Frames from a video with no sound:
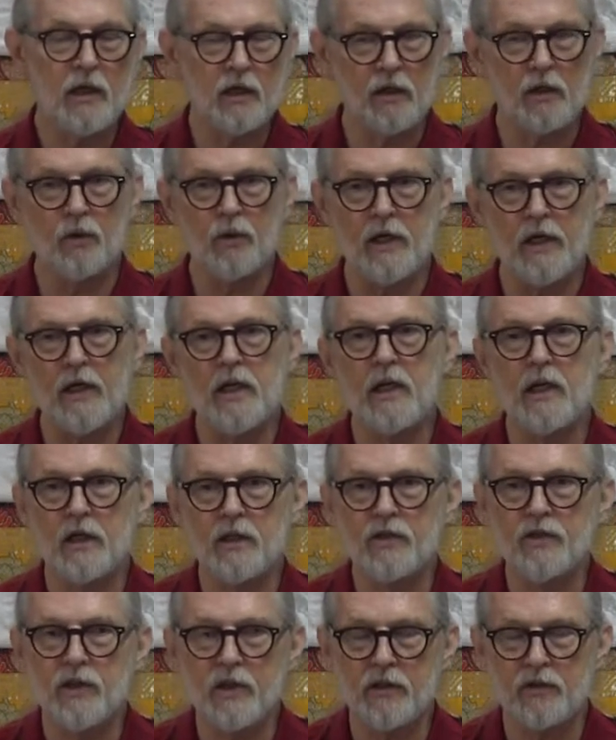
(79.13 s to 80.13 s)

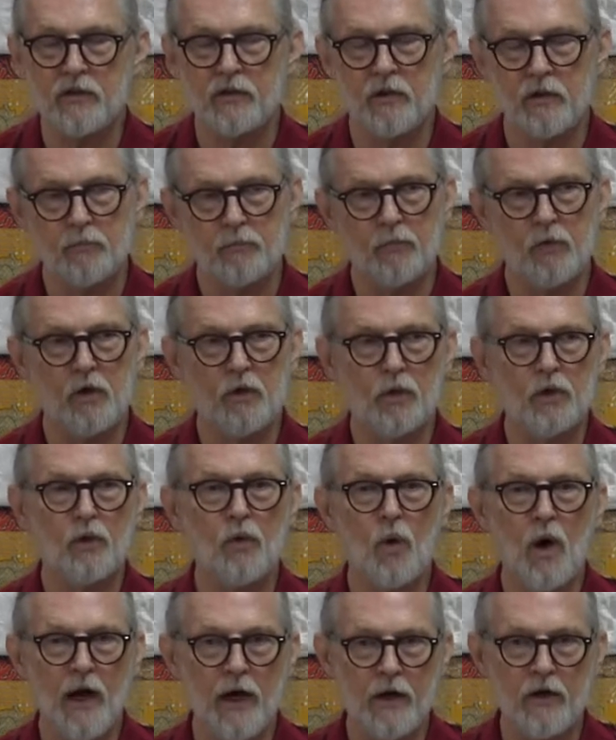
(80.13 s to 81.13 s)
ingredients or
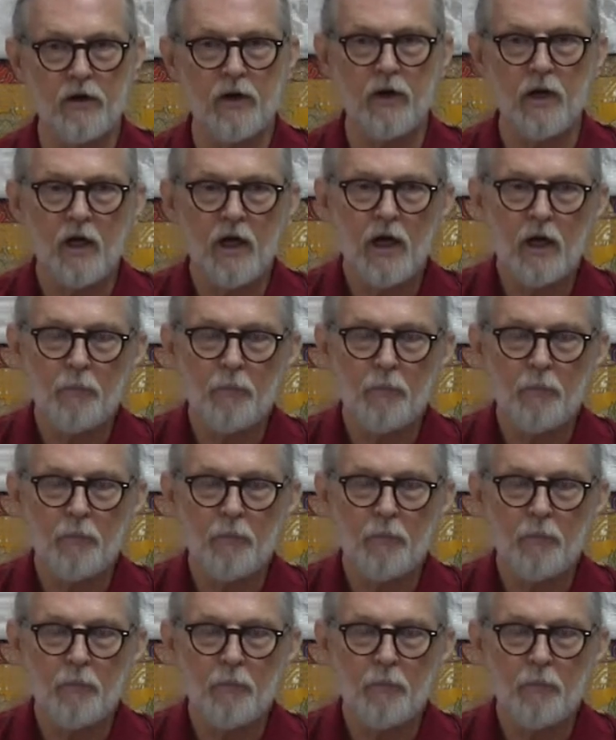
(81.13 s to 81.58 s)
required